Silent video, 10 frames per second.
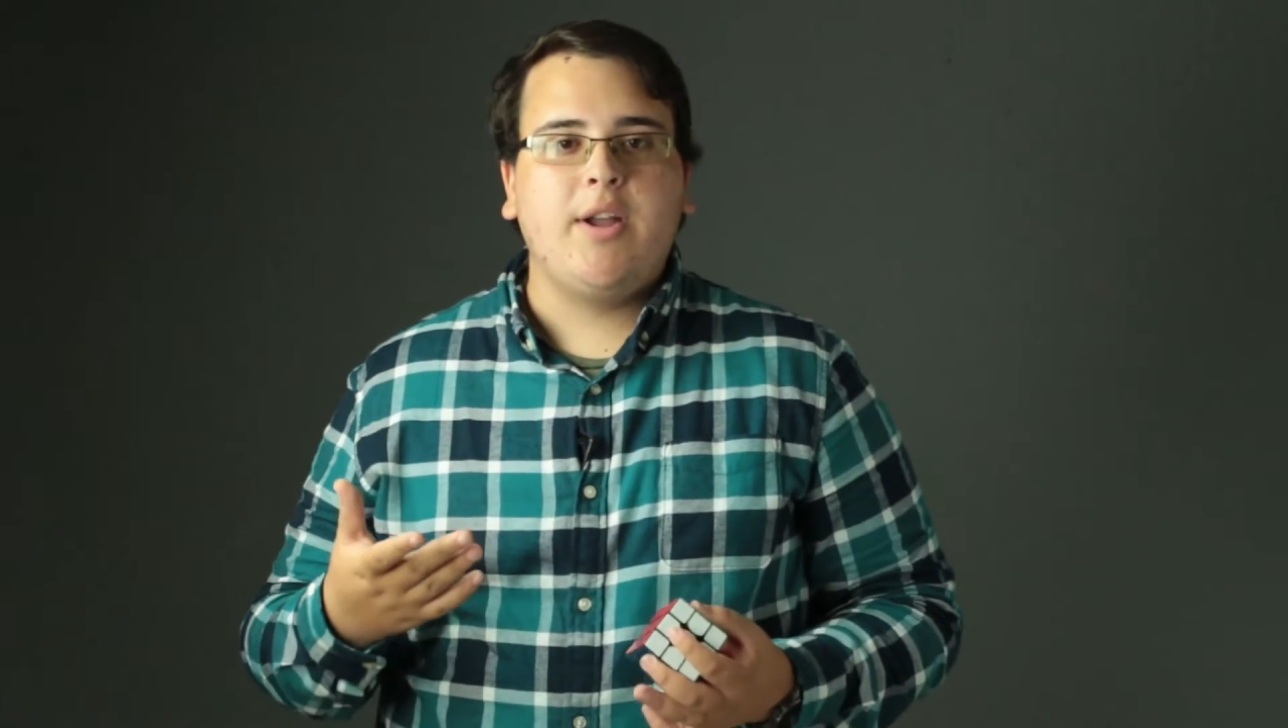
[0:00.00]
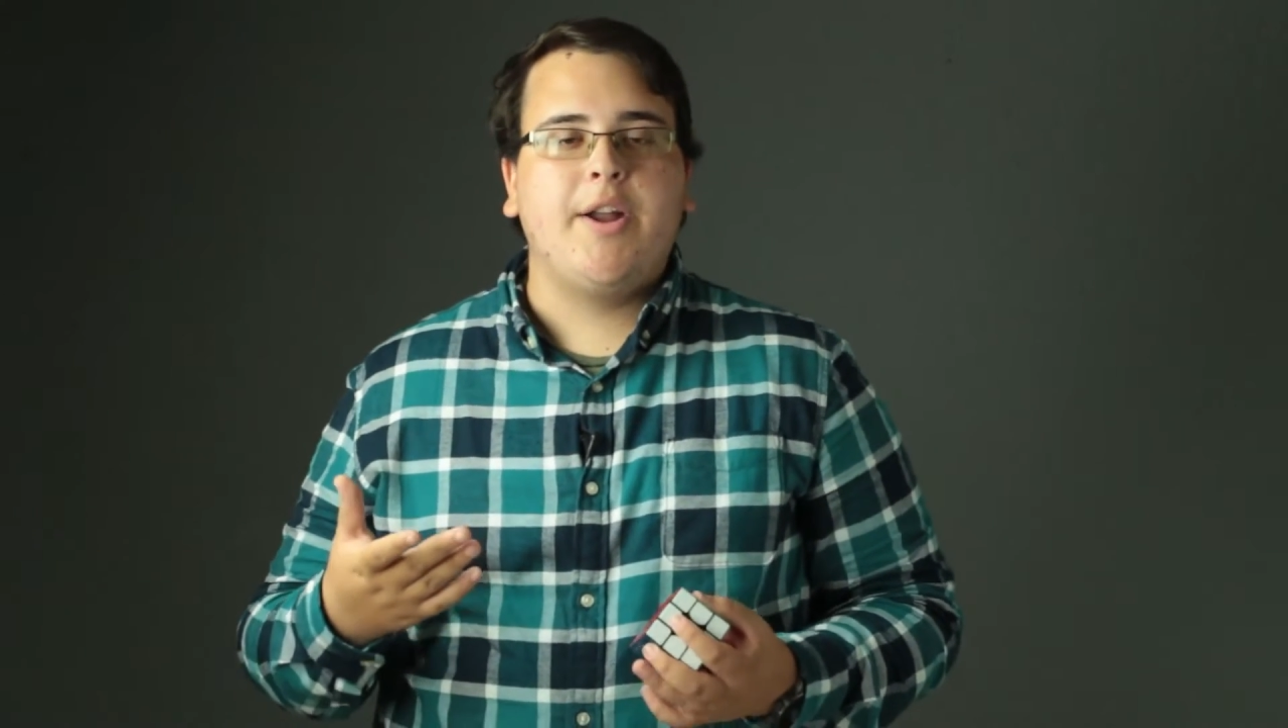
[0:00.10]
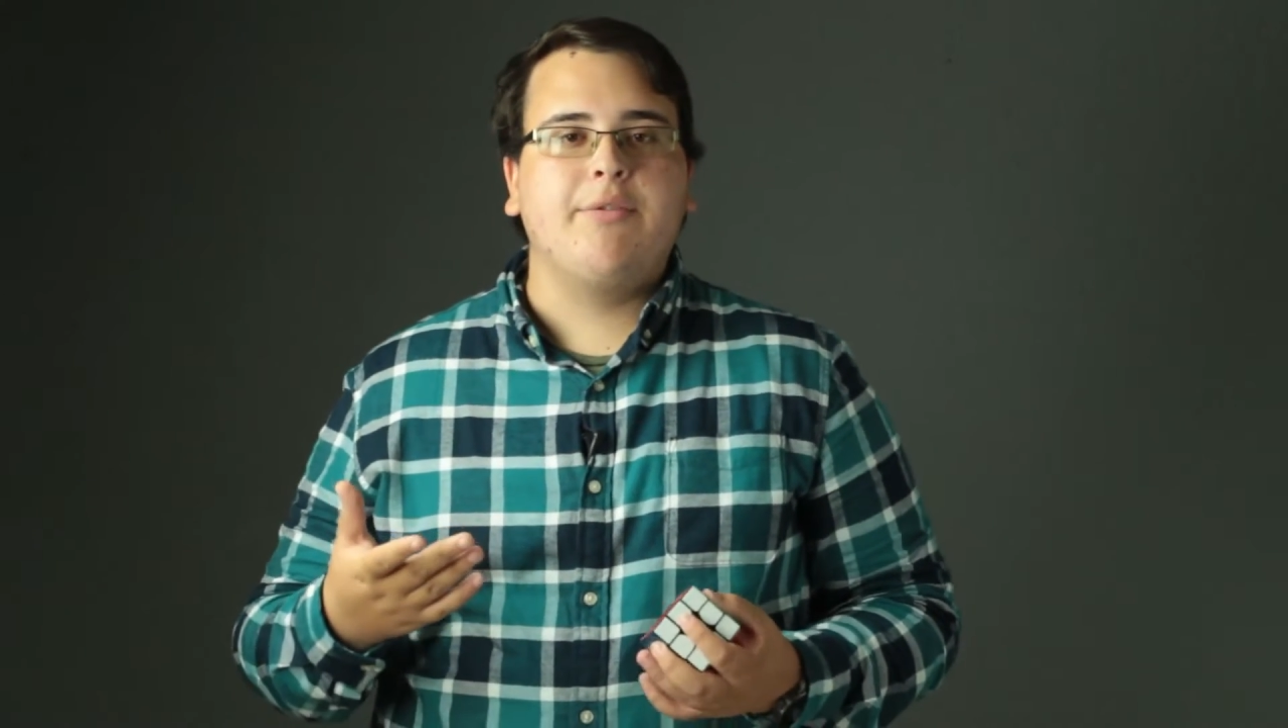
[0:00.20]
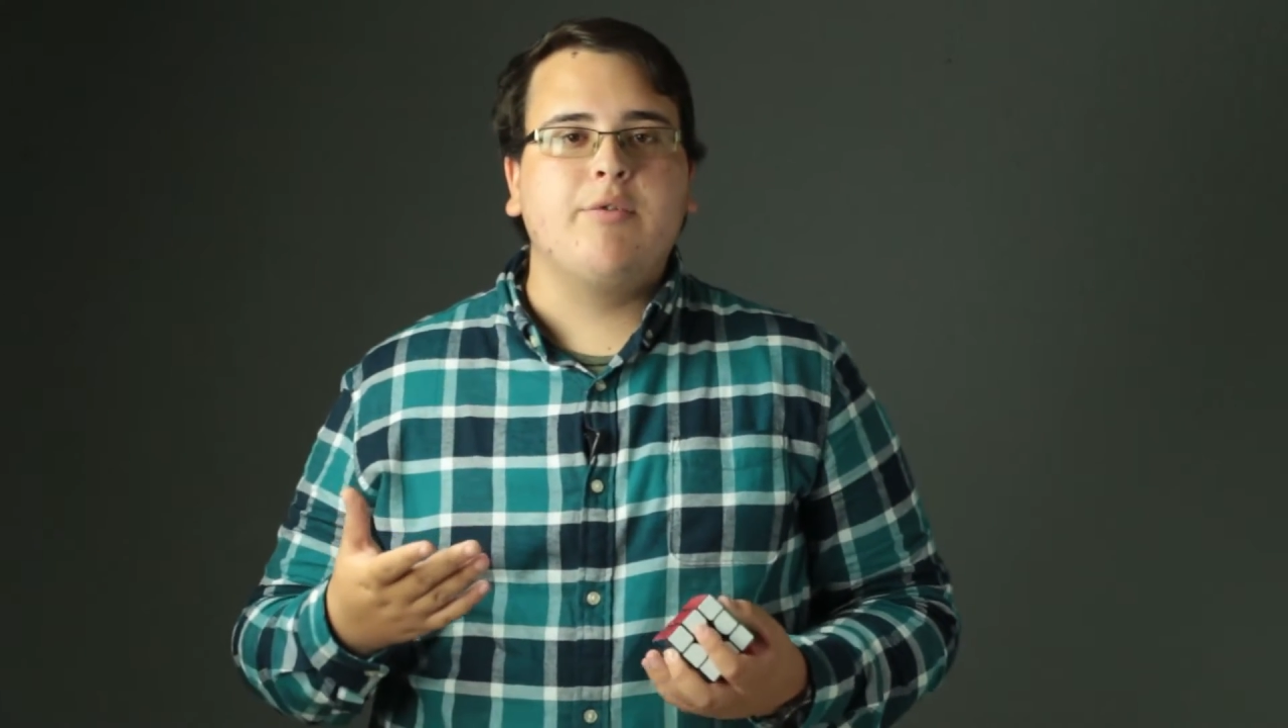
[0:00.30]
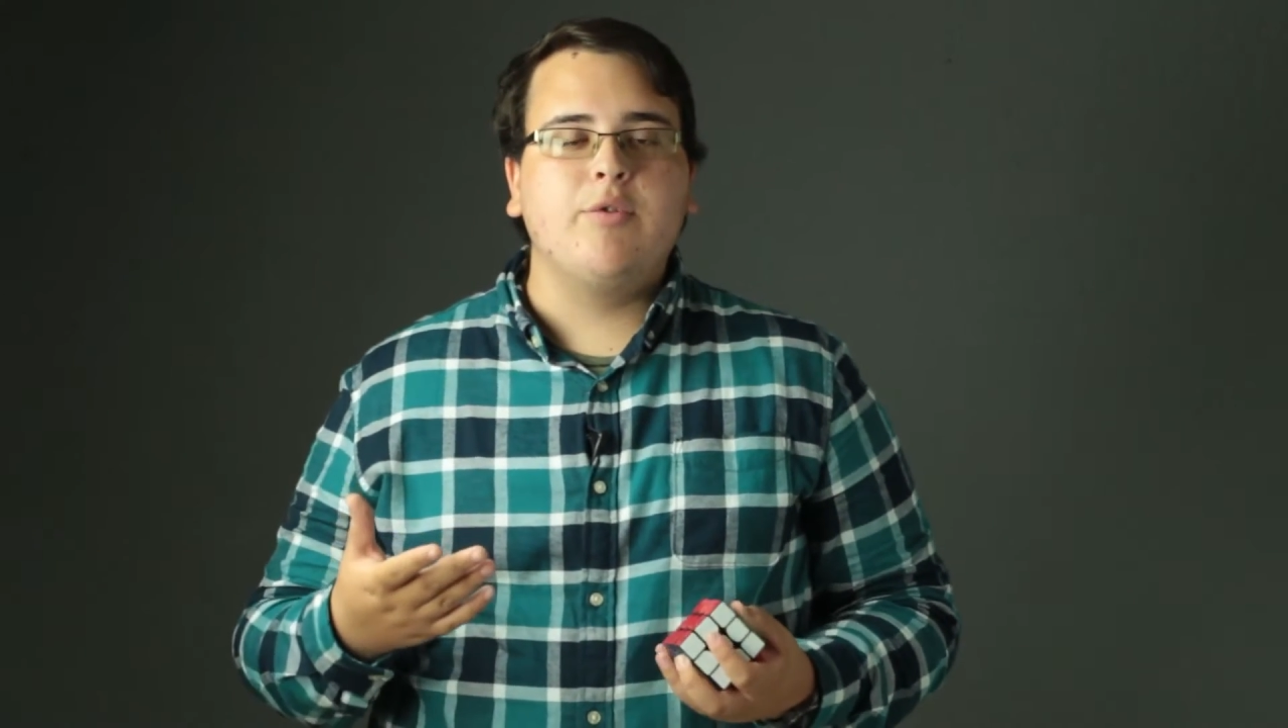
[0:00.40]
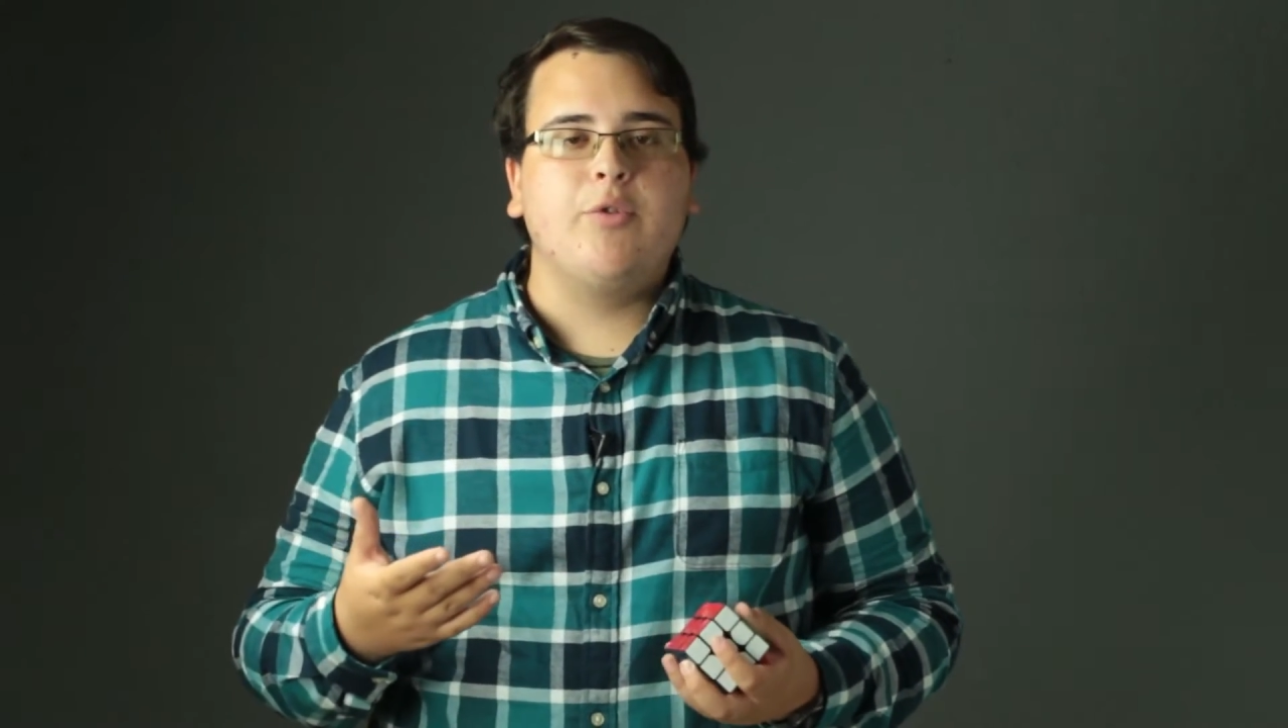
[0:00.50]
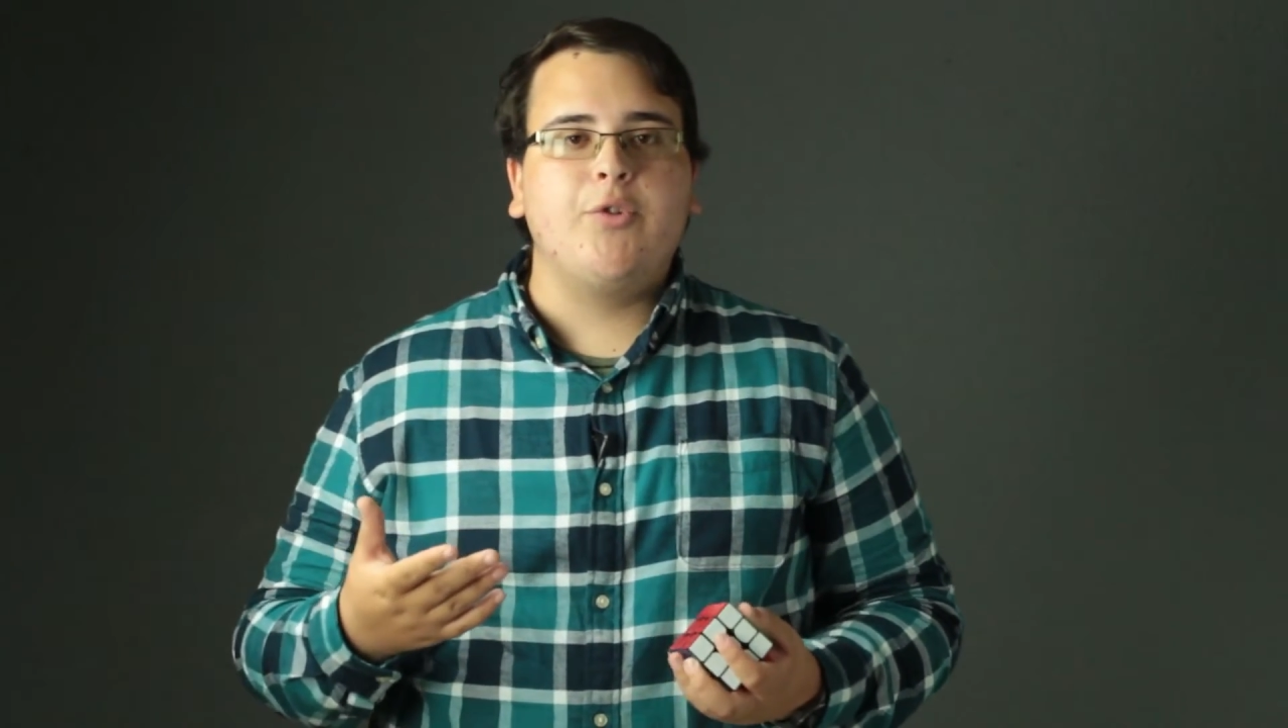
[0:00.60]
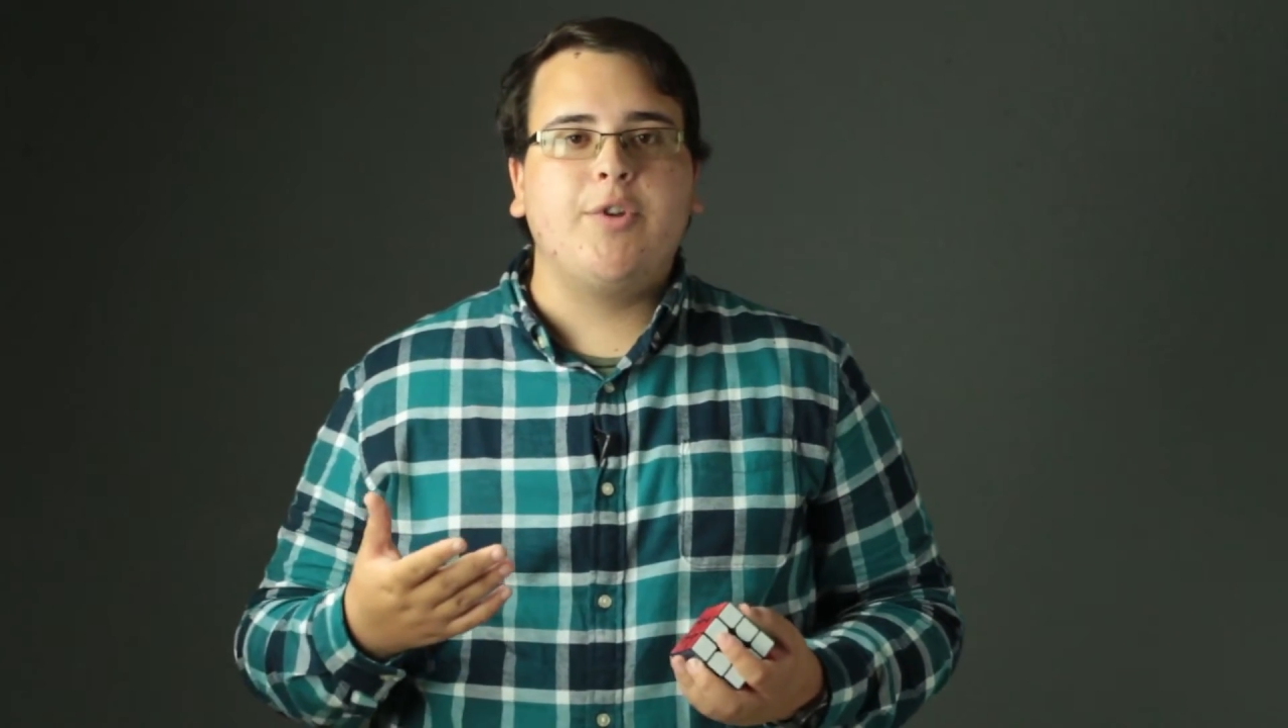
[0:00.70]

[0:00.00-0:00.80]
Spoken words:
kind of ruse.